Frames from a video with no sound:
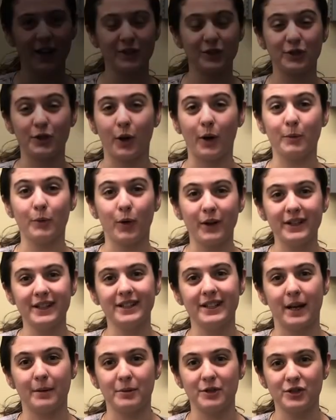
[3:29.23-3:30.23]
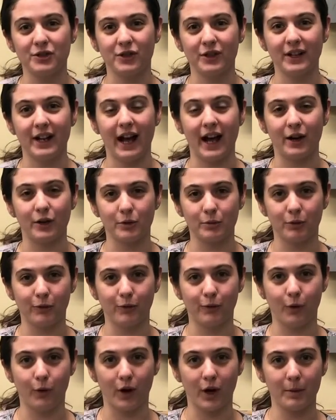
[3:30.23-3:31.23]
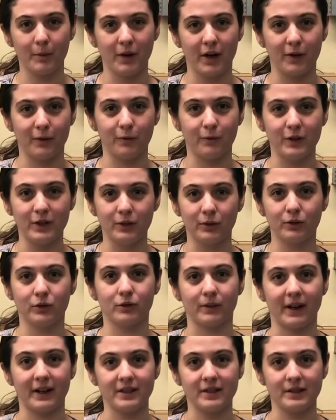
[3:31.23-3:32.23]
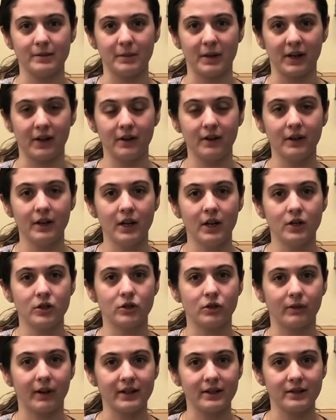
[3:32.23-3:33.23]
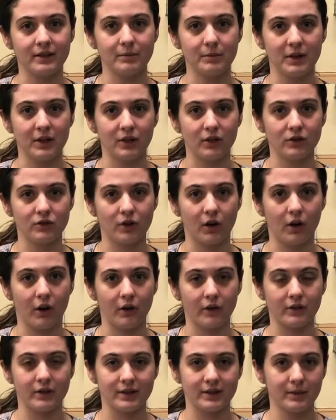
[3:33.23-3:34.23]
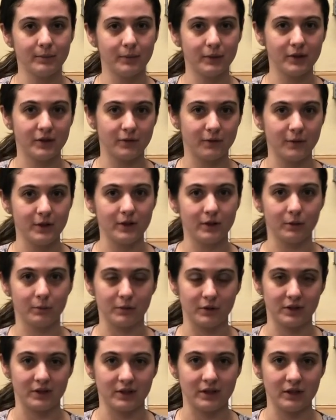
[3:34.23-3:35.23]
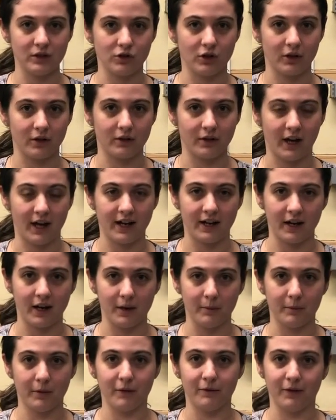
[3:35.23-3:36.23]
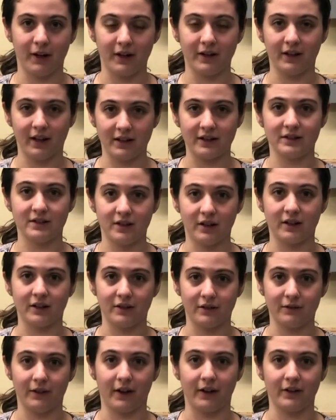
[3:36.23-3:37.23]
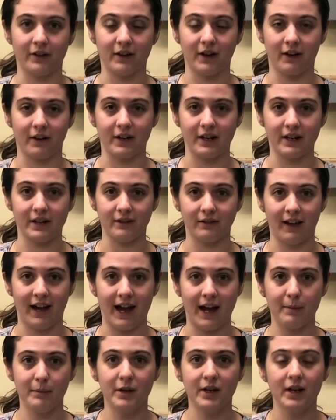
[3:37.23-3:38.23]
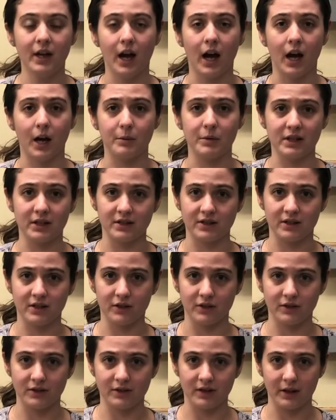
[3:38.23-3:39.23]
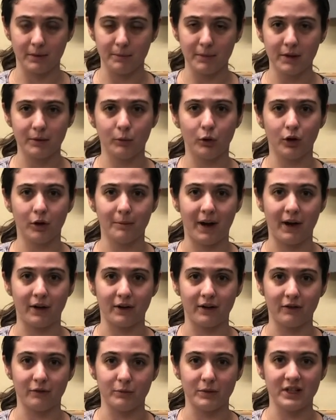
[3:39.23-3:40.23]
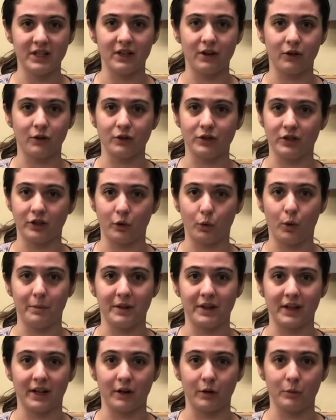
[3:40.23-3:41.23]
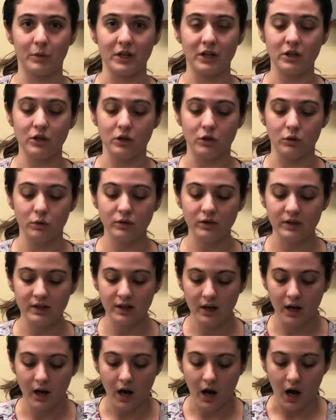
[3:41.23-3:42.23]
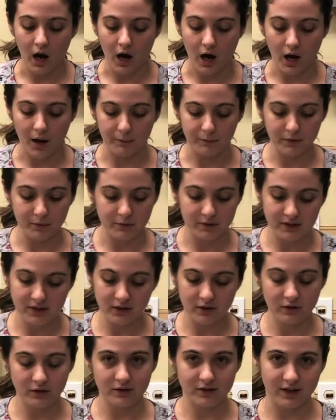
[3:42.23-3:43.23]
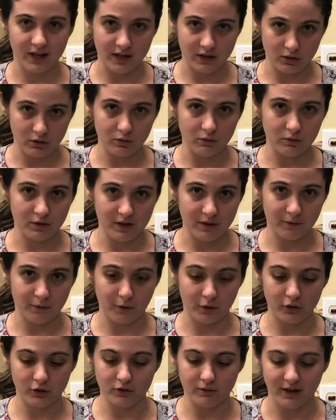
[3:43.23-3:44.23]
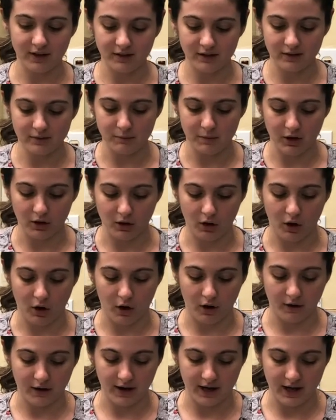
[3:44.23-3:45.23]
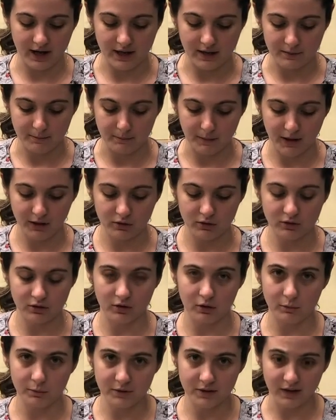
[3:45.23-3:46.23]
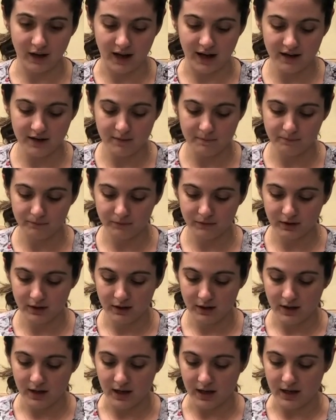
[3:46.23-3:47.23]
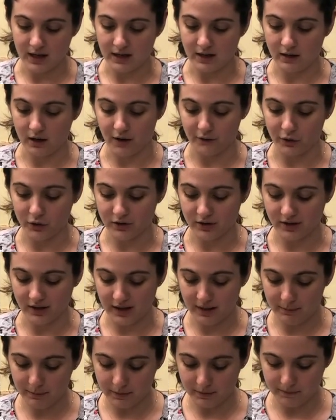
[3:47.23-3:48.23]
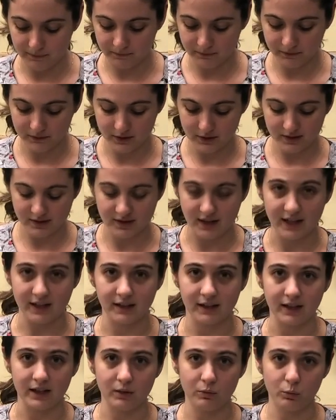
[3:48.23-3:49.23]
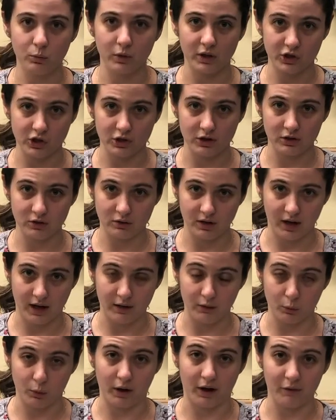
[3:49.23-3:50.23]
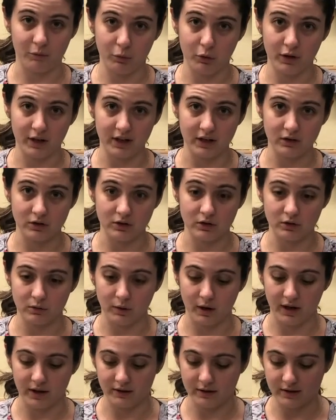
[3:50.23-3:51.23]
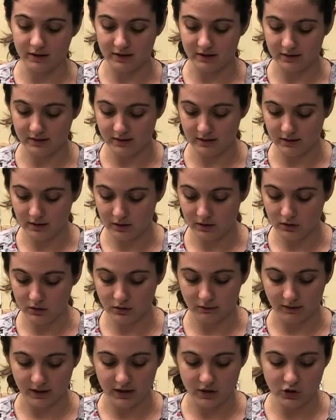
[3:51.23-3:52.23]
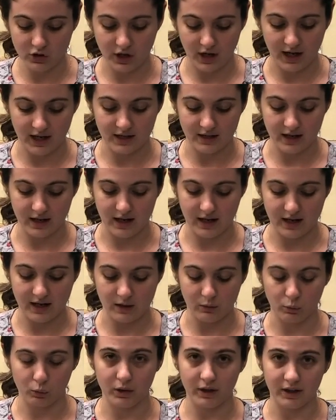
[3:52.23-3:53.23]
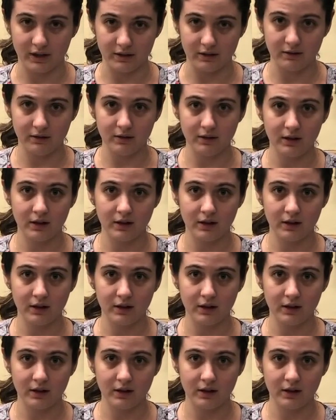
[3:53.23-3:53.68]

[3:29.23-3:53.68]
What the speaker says: So I'm going to demonstrate how to perform a fecal direct smear. Direct smears are the simplest fecal procedure that is done in a veterinary lab because there's a minimal amount of materials and equipment that are being used. The materials that you need for a direct smear are a microscope slide, a cover slip, saline, which is what I put into this syringe, and a wooden